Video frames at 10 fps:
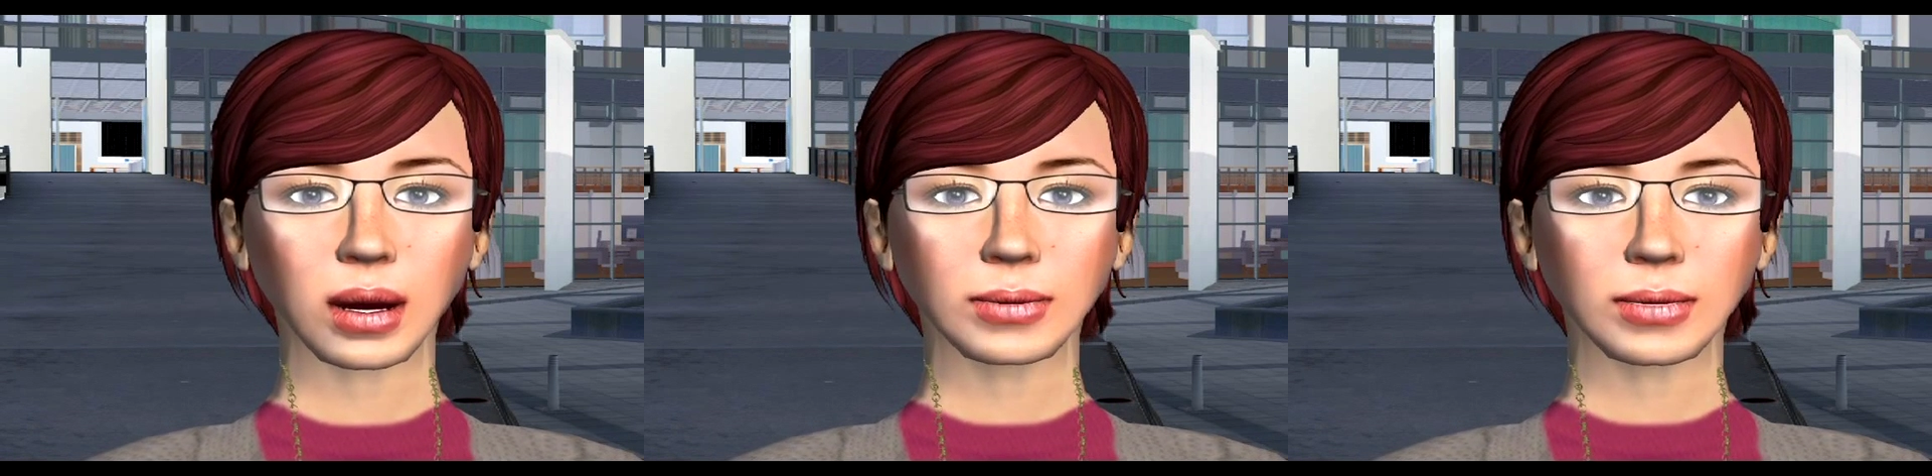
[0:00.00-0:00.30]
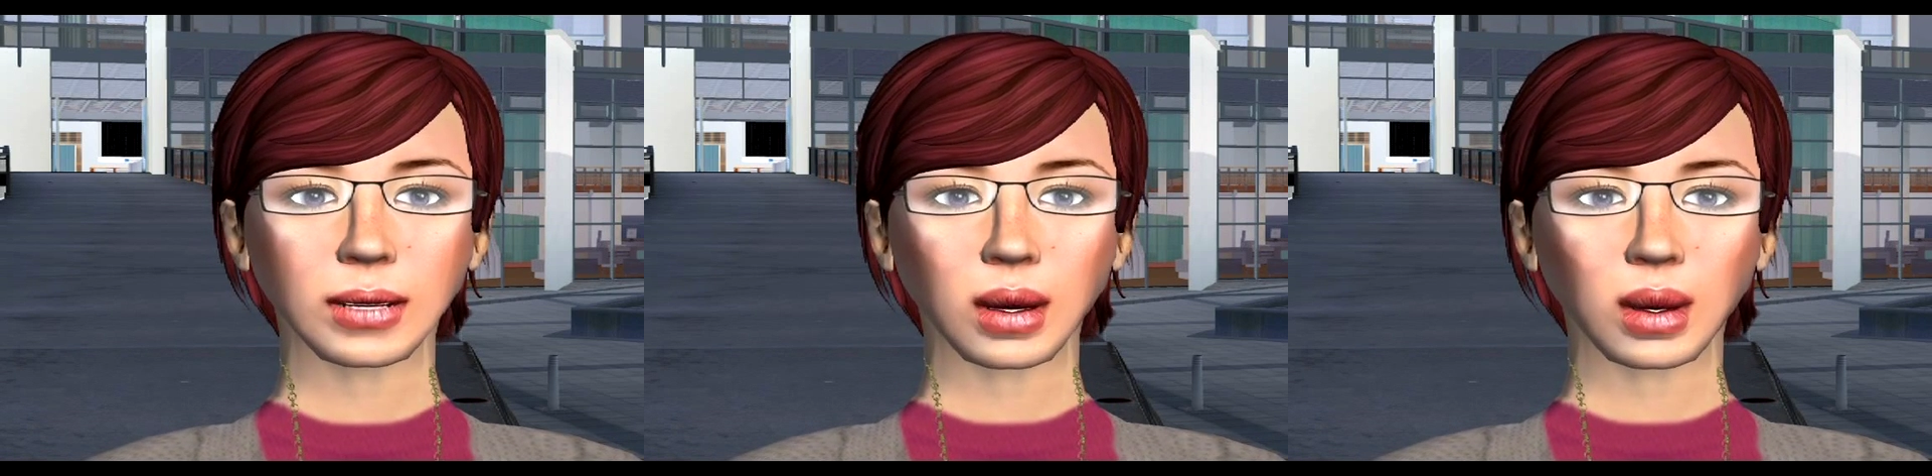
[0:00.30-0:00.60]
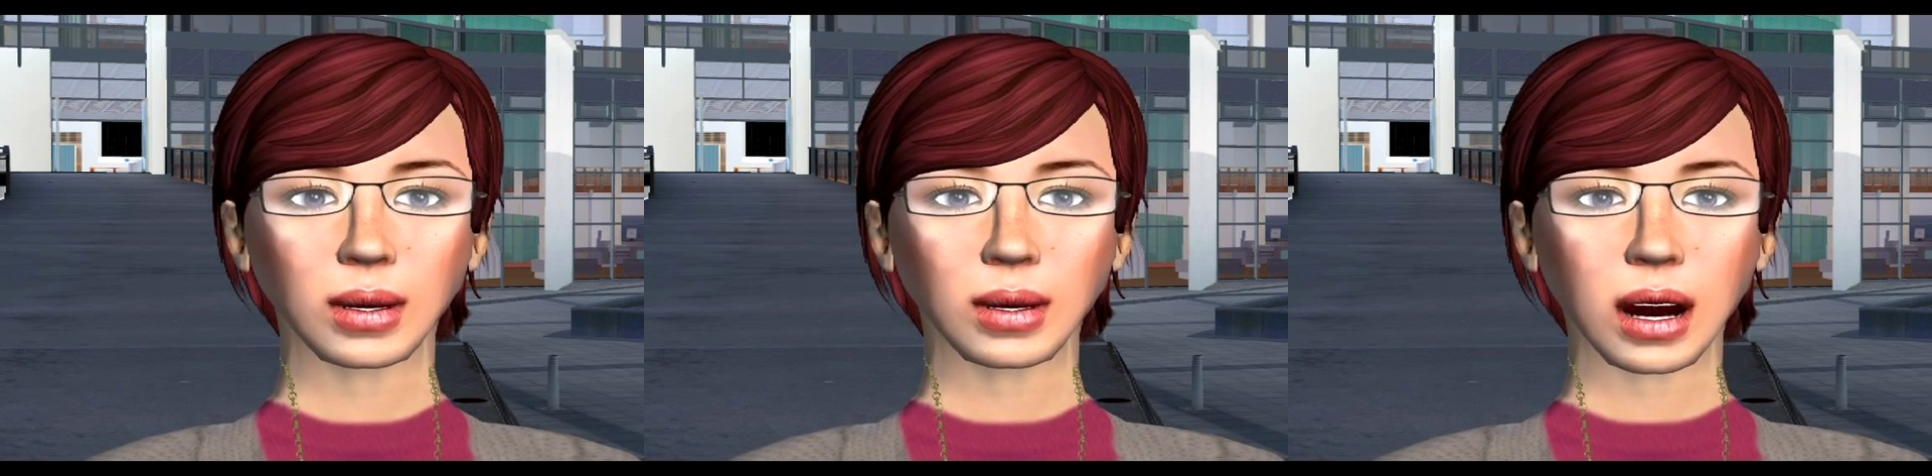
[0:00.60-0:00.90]

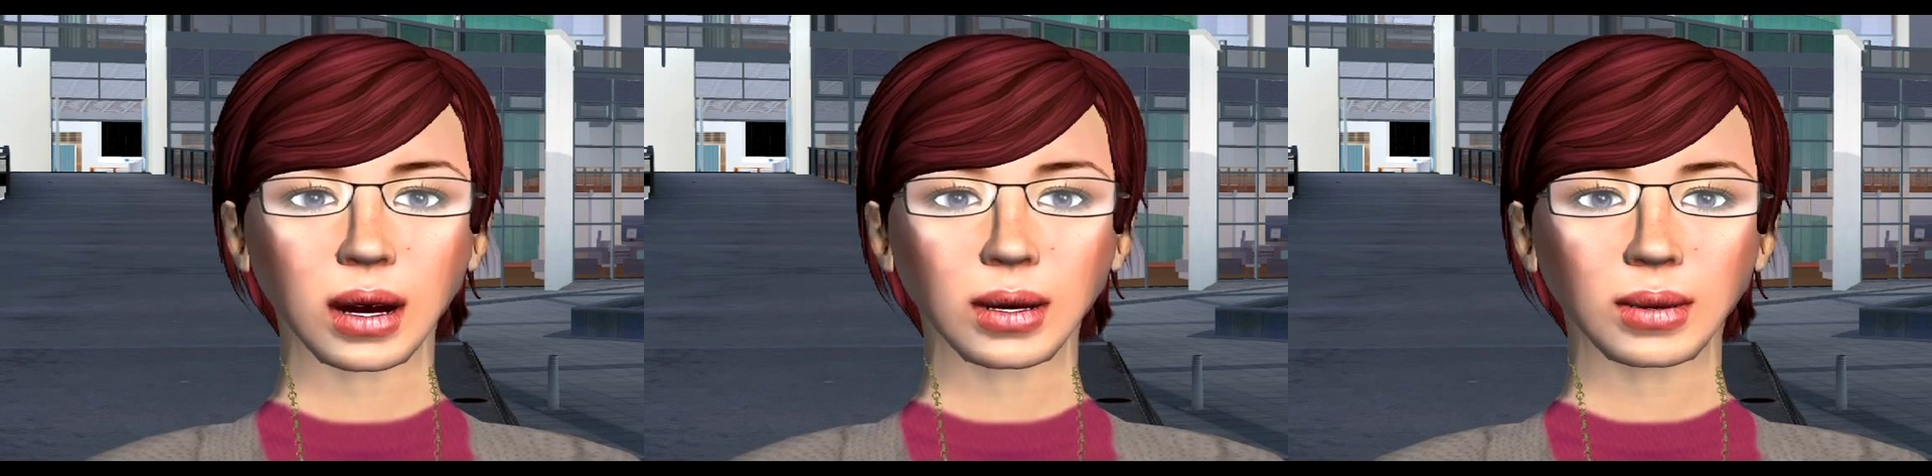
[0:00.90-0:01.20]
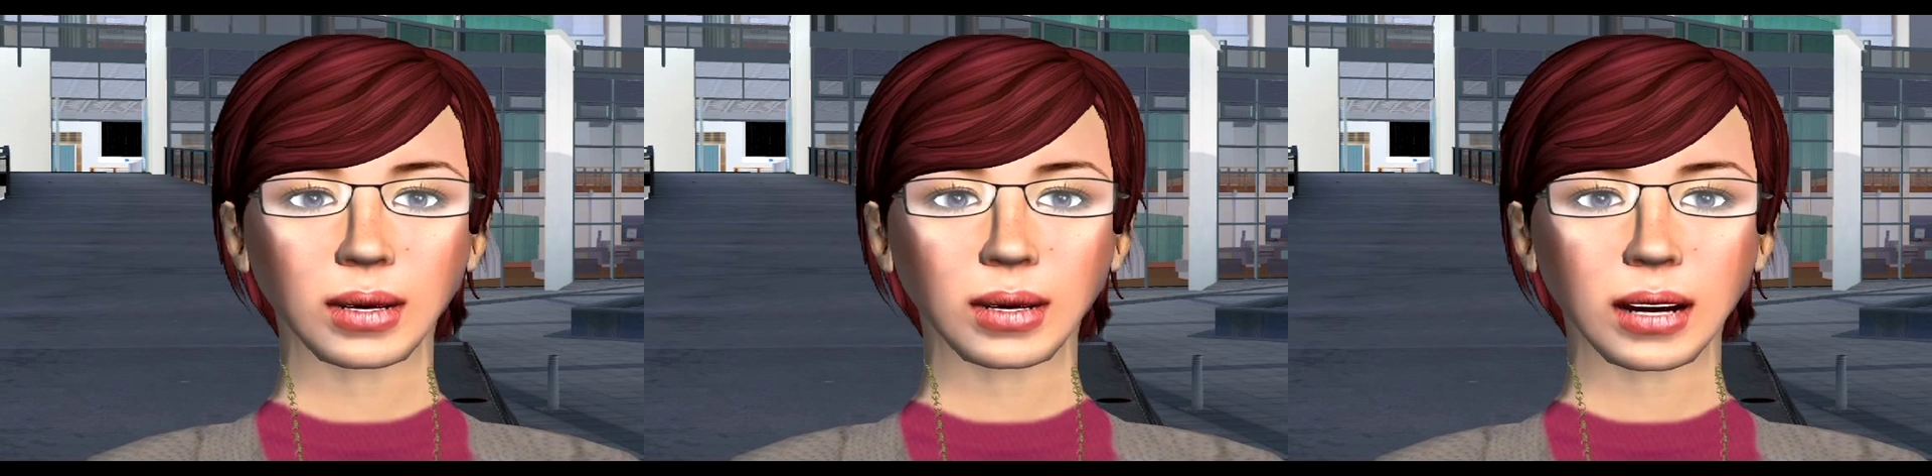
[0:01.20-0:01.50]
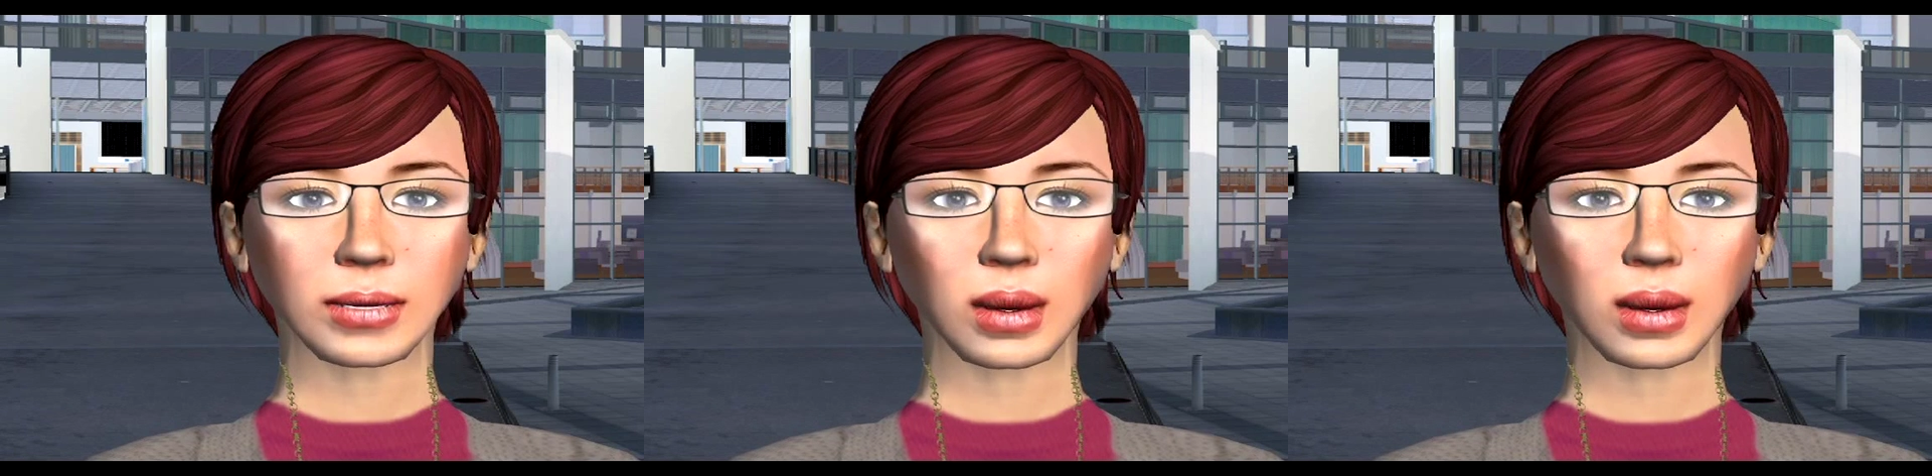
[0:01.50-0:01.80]
entirely generated by
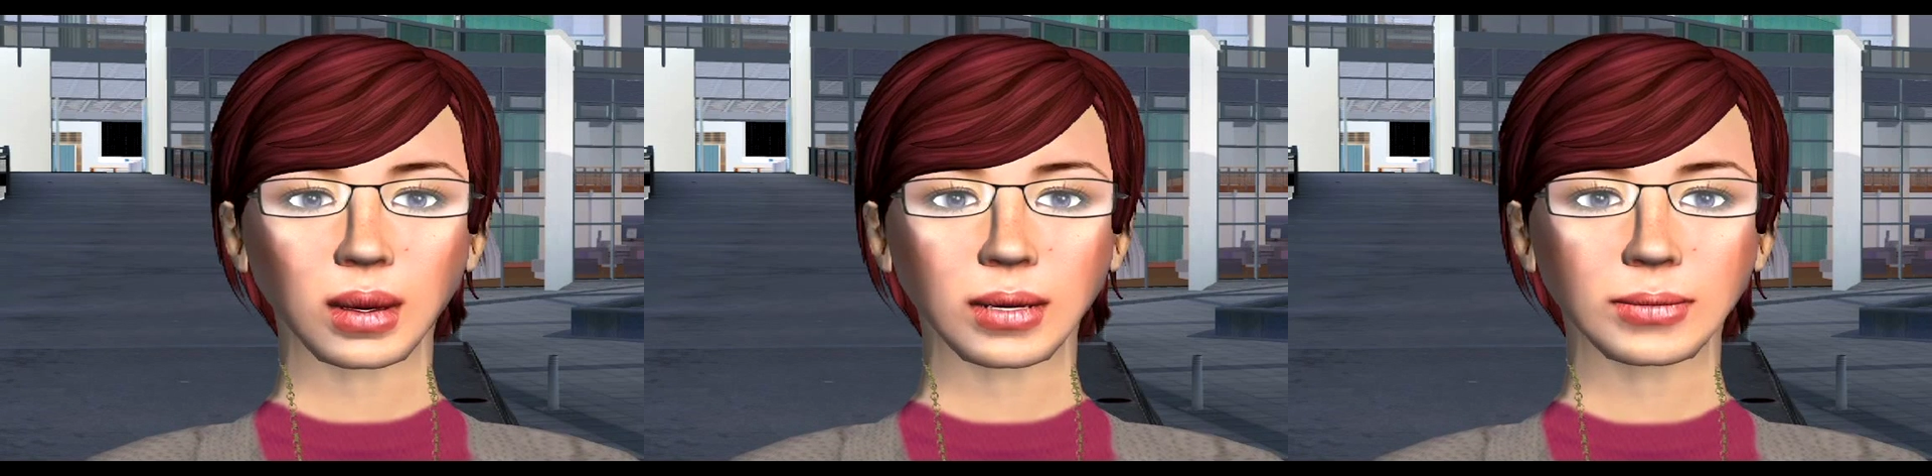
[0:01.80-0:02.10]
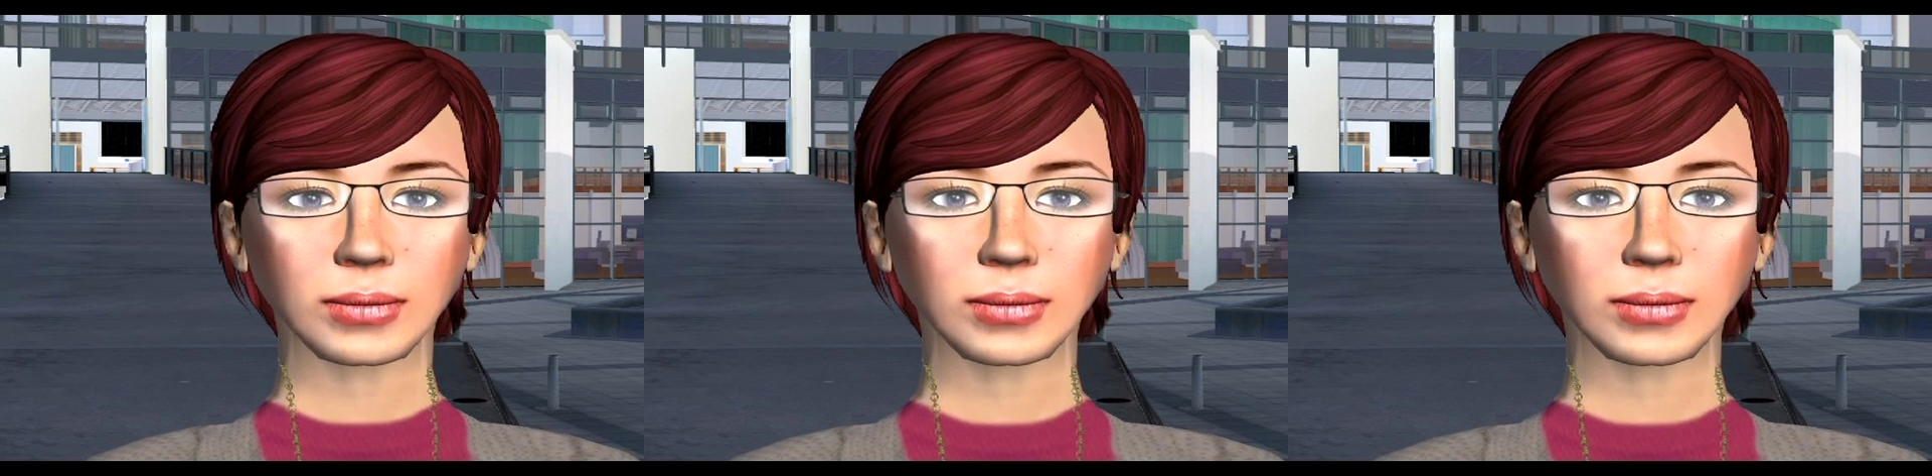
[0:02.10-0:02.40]
software.